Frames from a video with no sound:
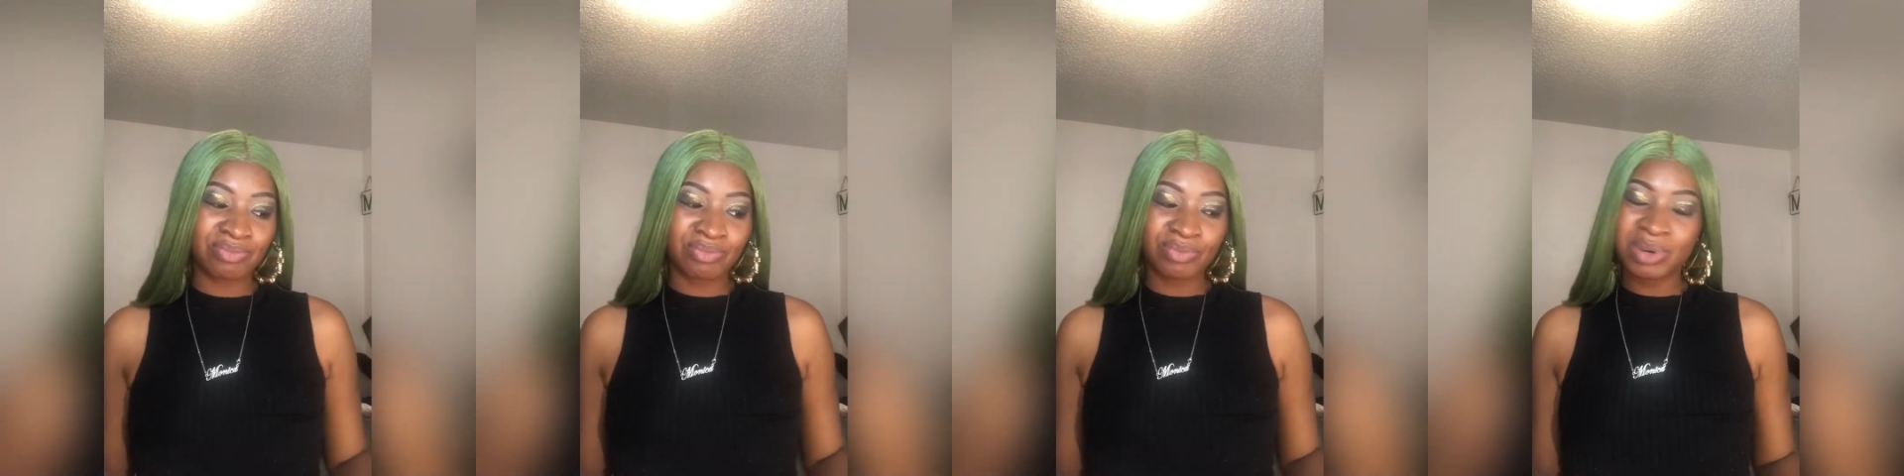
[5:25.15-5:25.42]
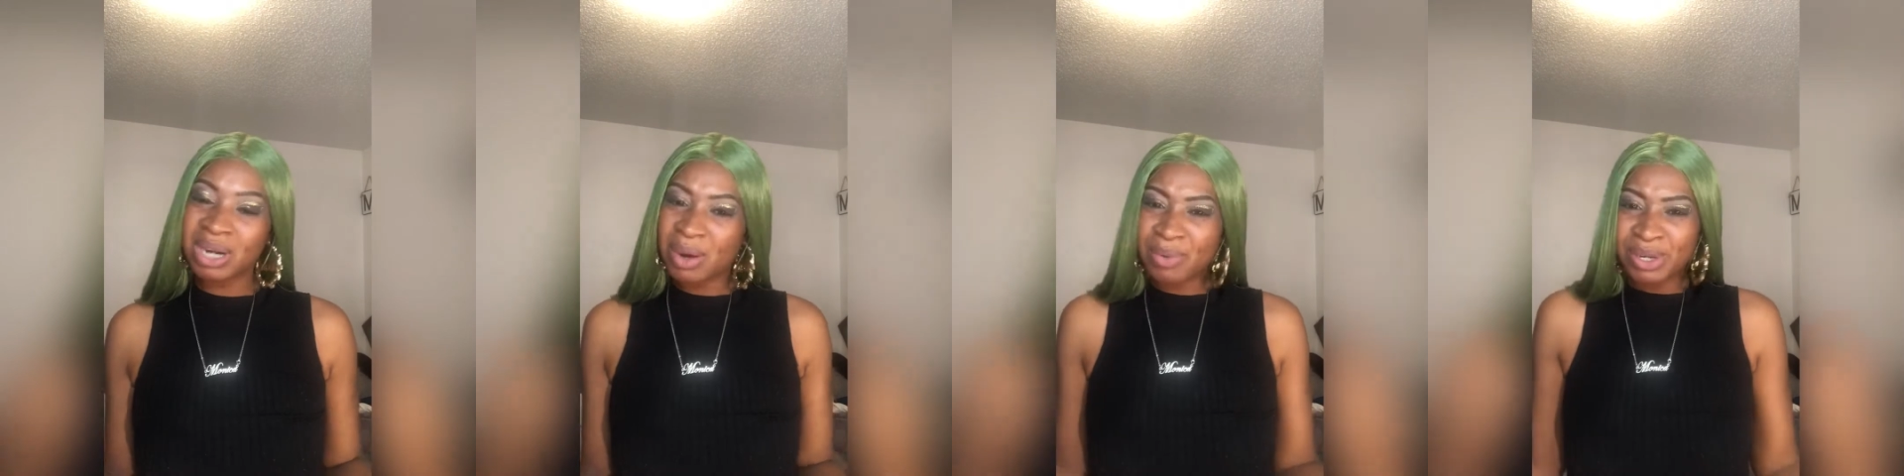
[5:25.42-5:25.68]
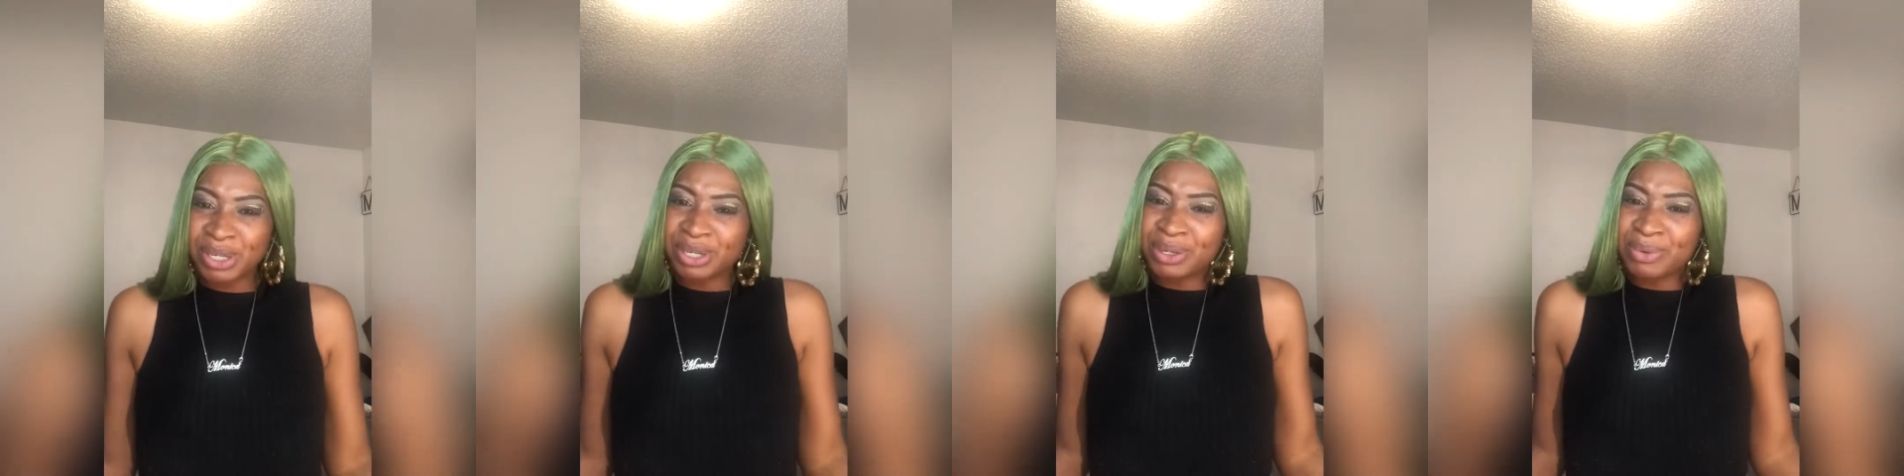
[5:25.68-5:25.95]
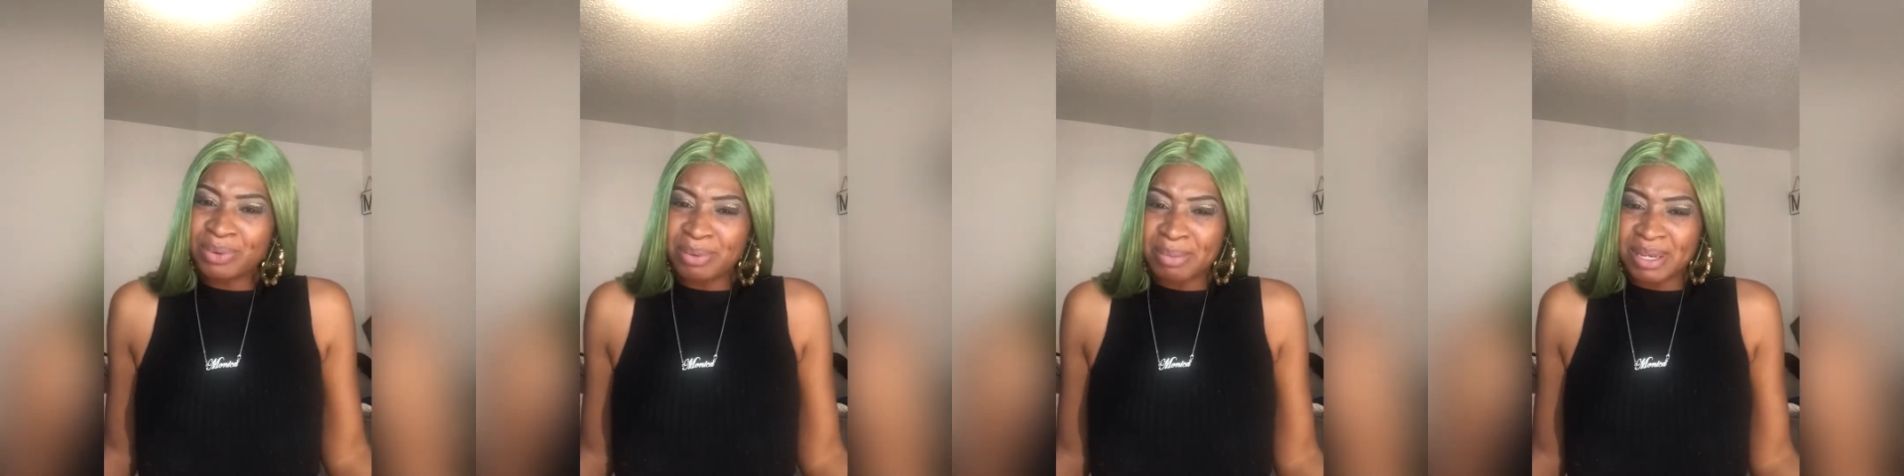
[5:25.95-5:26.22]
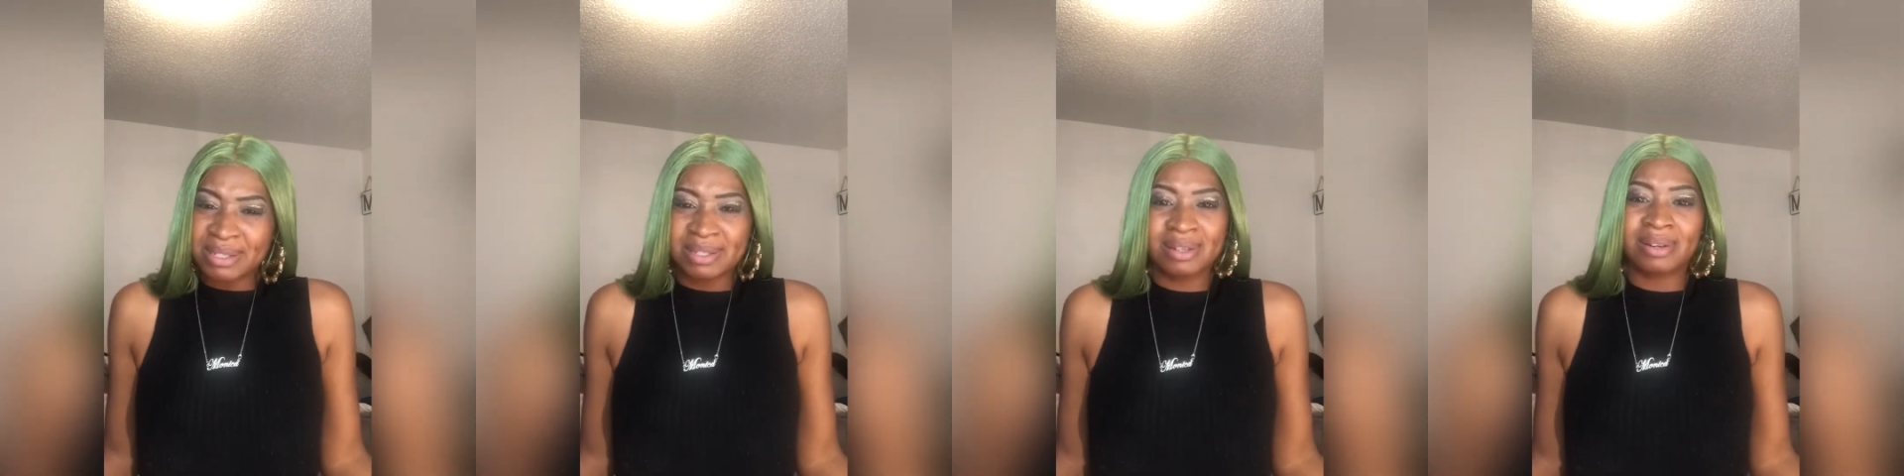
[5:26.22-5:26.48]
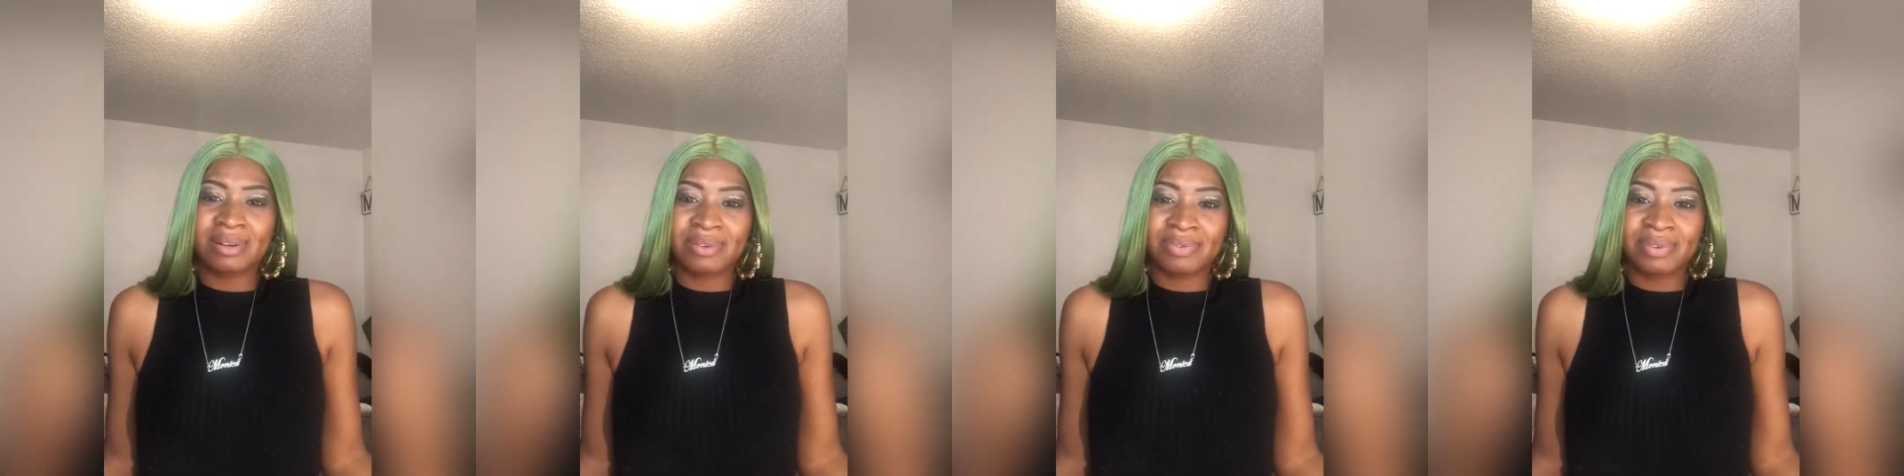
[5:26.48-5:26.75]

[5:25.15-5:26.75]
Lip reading: I want to do with myself.